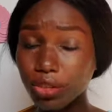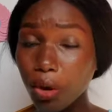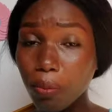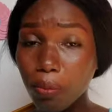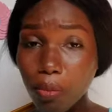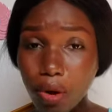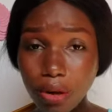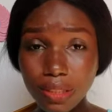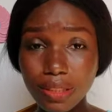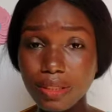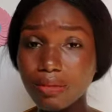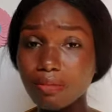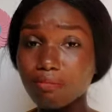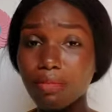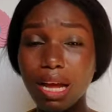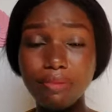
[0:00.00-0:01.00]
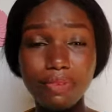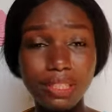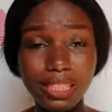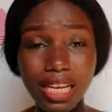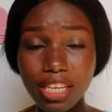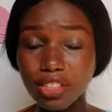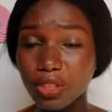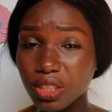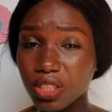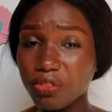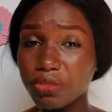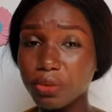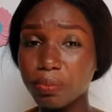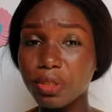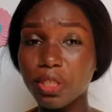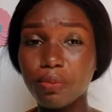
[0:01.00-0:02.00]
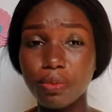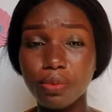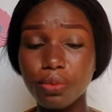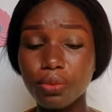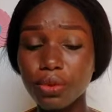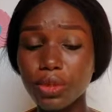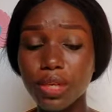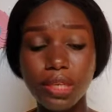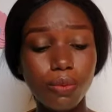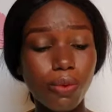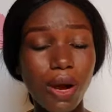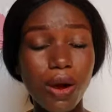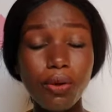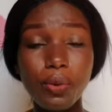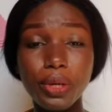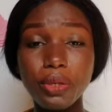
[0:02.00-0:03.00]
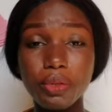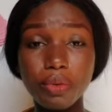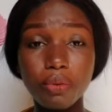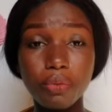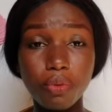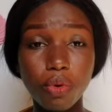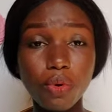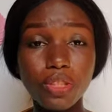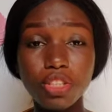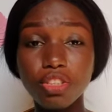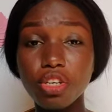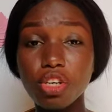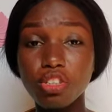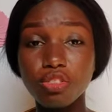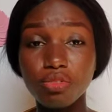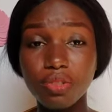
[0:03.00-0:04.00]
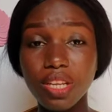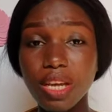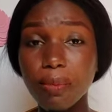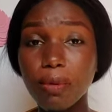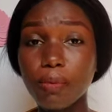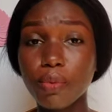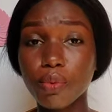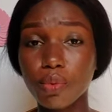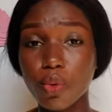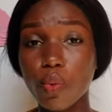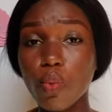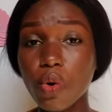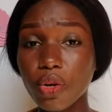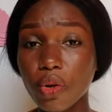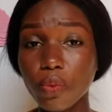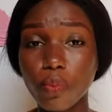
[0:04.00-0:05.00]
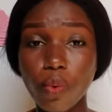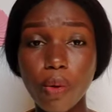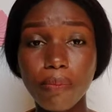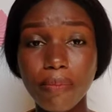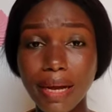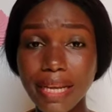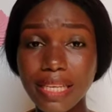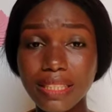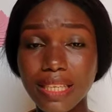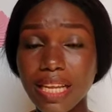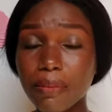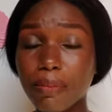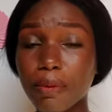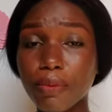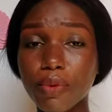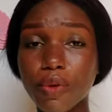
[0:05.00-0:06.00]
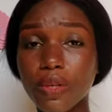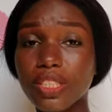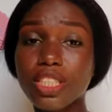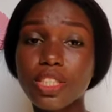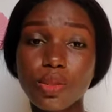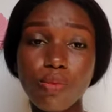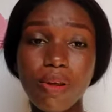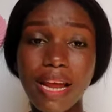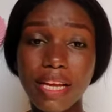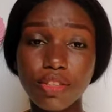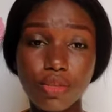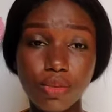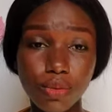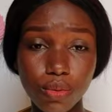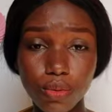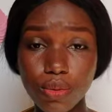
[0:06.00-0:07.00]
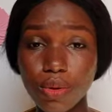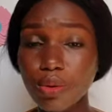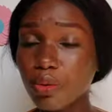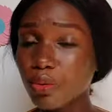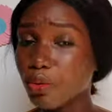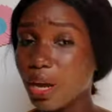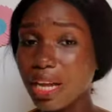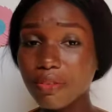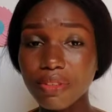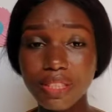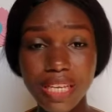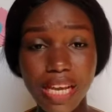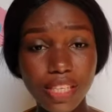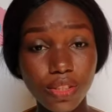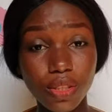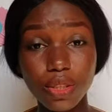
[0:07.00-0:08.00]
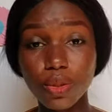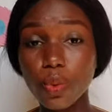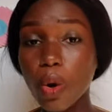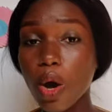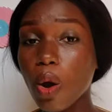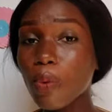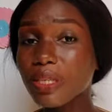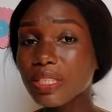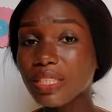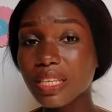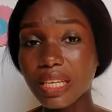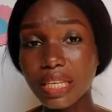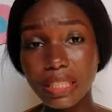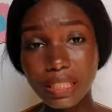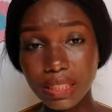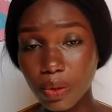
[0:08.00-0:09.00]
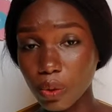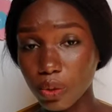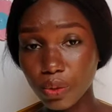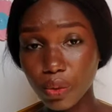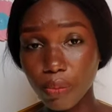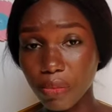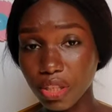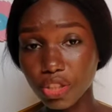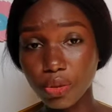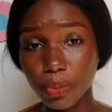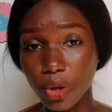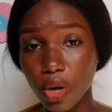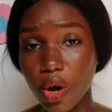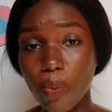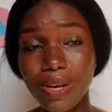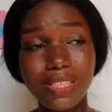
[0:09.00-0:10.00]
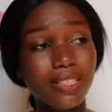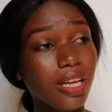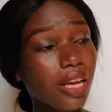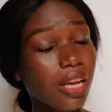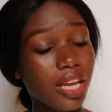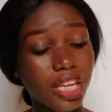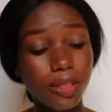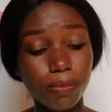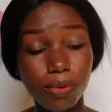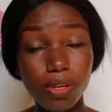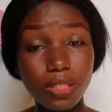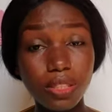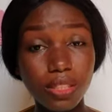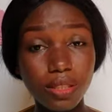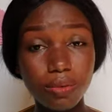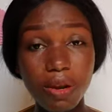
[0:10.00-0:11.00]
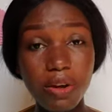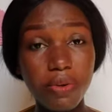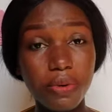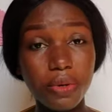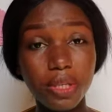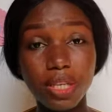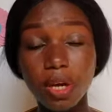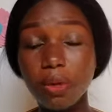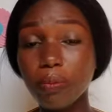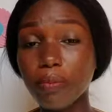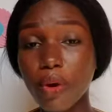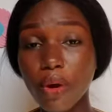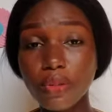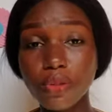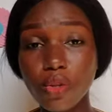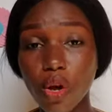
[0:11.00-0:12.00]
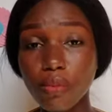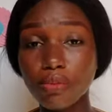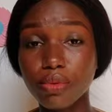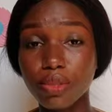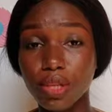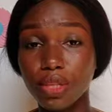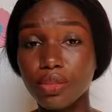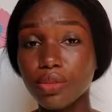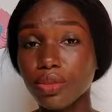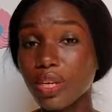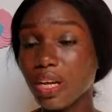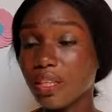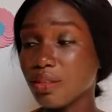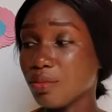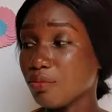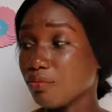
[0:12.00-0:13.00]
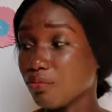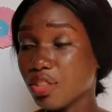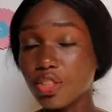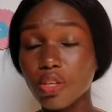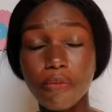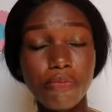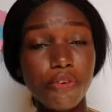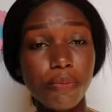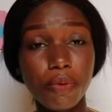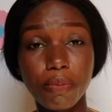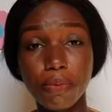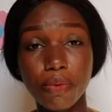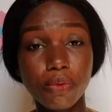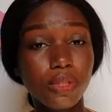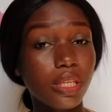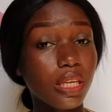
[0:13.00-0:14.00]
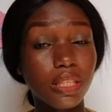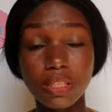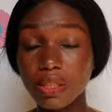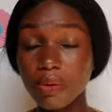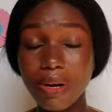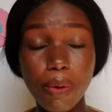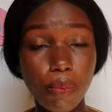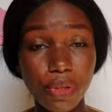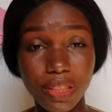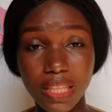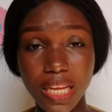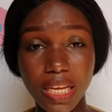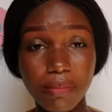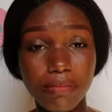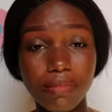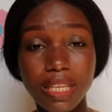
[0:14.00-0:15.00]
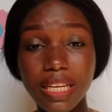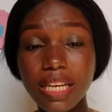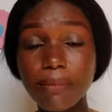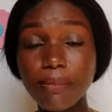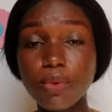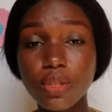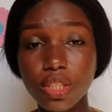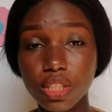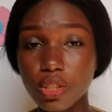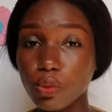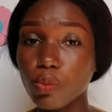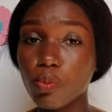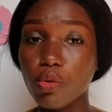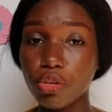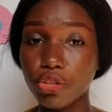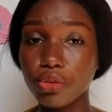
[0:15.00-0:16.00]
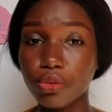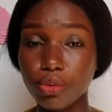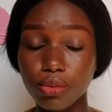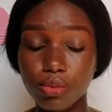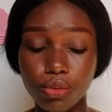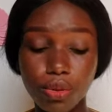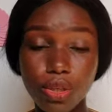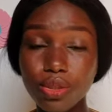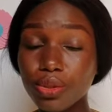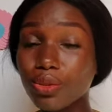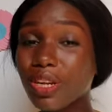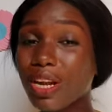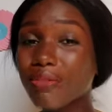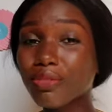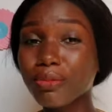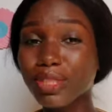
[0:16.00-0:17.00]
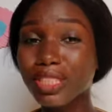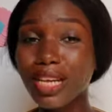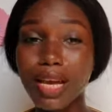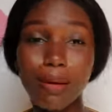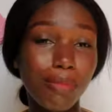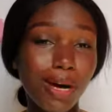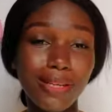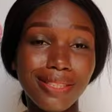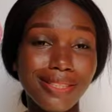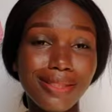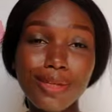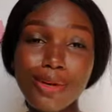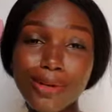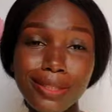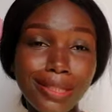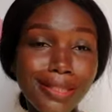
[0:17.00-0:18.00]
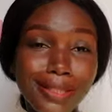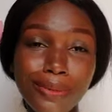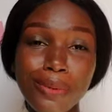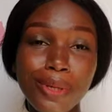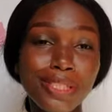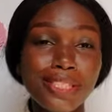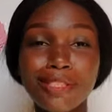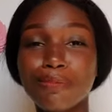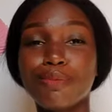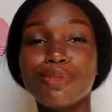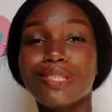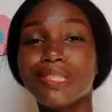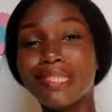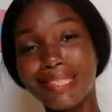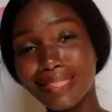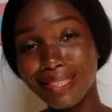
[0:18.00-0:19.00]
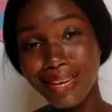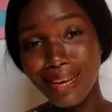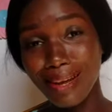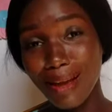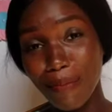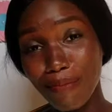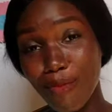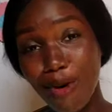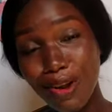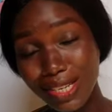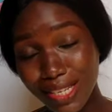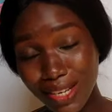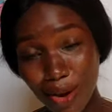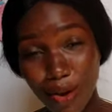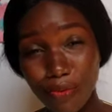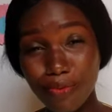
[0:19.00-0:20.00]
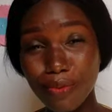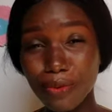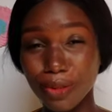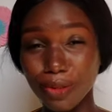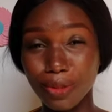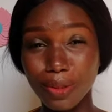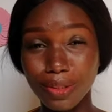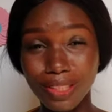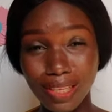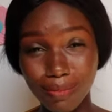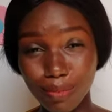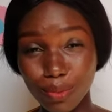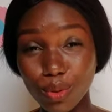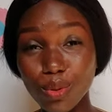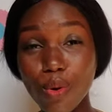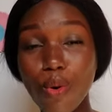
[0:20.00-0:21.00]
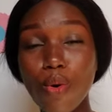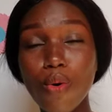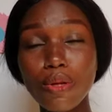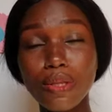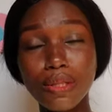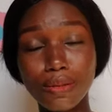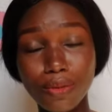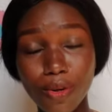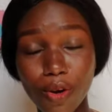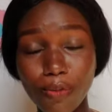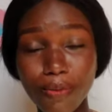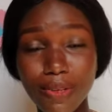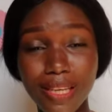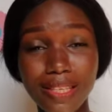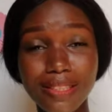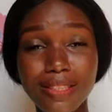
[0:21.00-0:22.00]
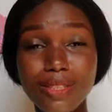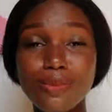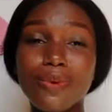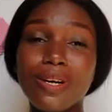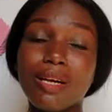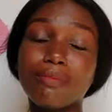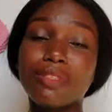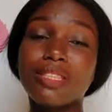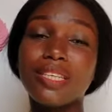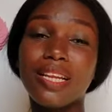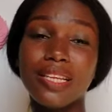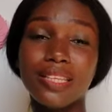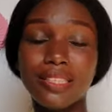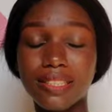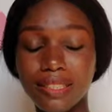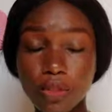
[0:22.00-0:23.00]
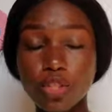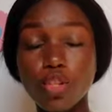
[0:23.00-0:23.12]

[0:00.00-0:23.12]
Your mugs, advertise yourself to people. While going on the road in your street, let people know. One-on-one market, let people know this is what I do. Advertise it. You always get customers. You will always, in buses, while going out, bus stops, you can stop few people, interact with them. Let them know this is what you do. You don't have to be shy about this, because this is what is putting money or food on your table. So own it up. Yes, this is what I'm selling.